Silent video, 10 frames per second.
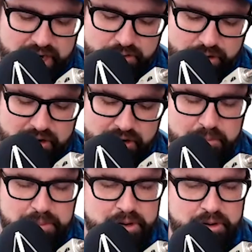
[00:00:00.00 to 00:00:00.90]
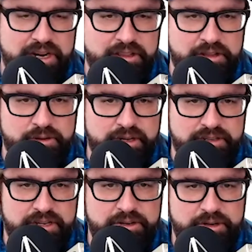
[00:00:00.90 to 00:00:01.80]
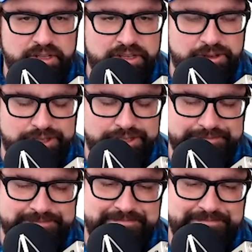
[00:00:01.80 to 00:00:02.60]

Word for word: right, right around Peoria, Illinois, central Illinois.